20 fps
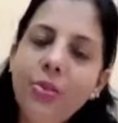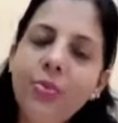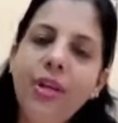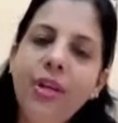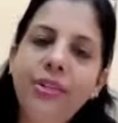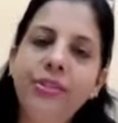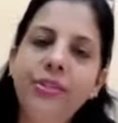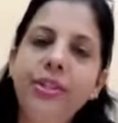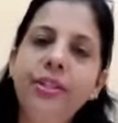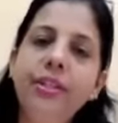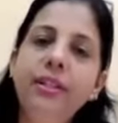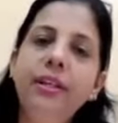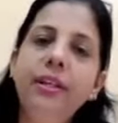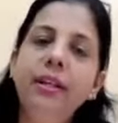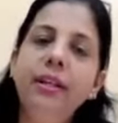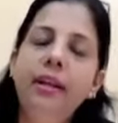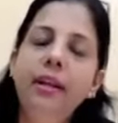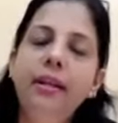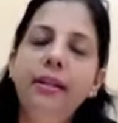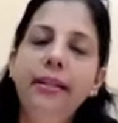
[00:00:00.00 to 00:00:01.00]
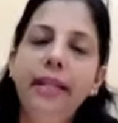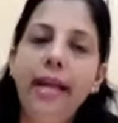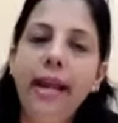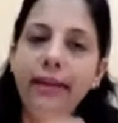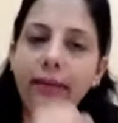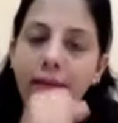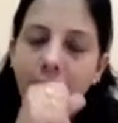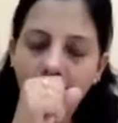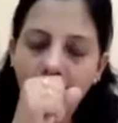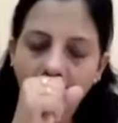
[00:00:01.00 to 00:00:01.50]
question,
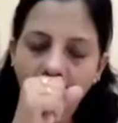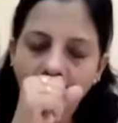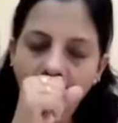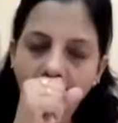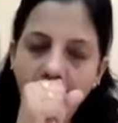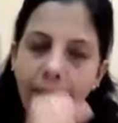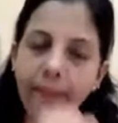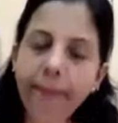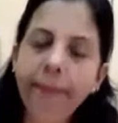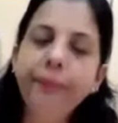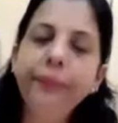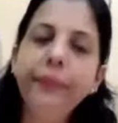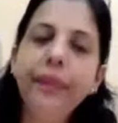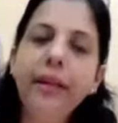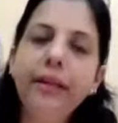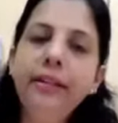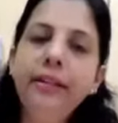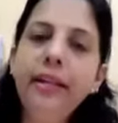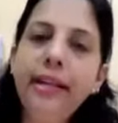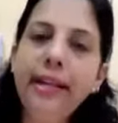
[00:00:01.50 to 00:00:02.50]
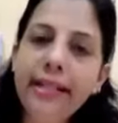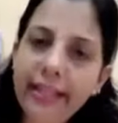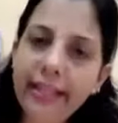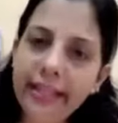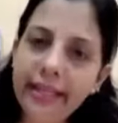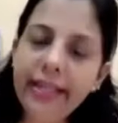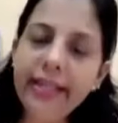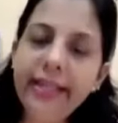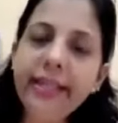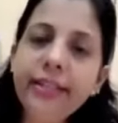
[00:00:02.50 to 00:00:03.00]
that the
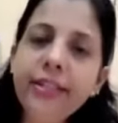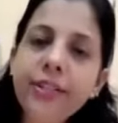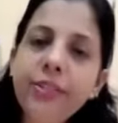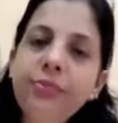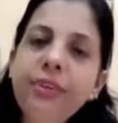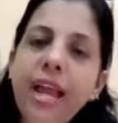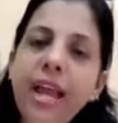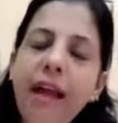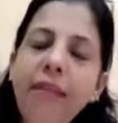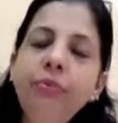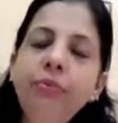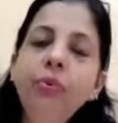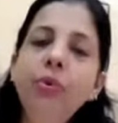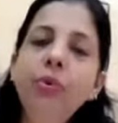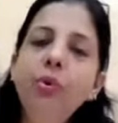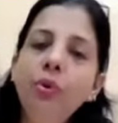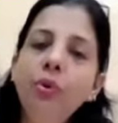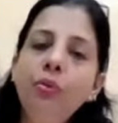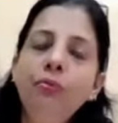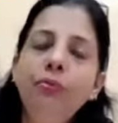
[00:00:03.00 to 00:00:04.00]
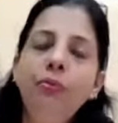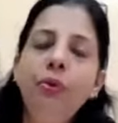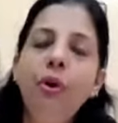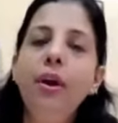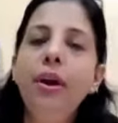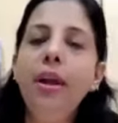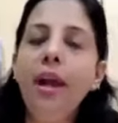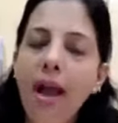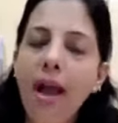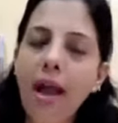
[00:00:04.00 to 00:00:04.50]
ingredients we have to look
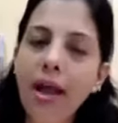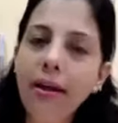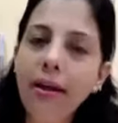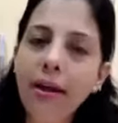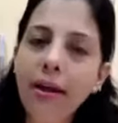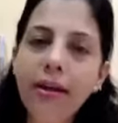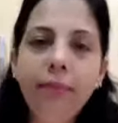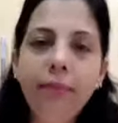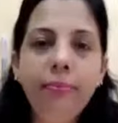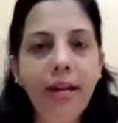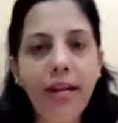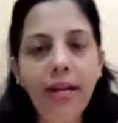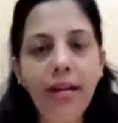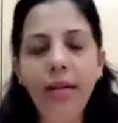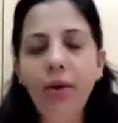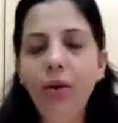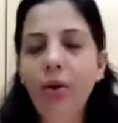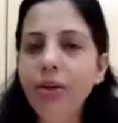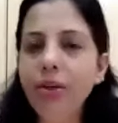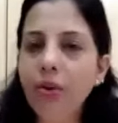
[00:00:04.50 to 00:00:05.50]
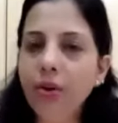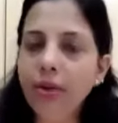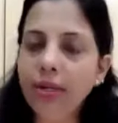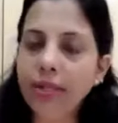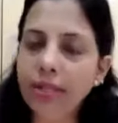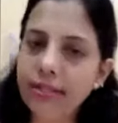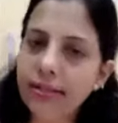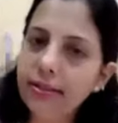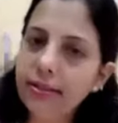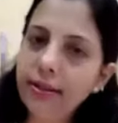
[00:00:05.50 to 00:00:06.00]
for are depending on your
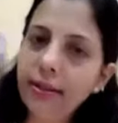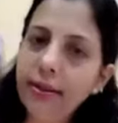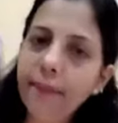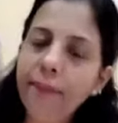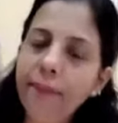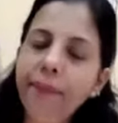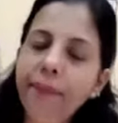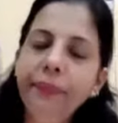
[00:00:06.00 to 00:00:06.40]
concern.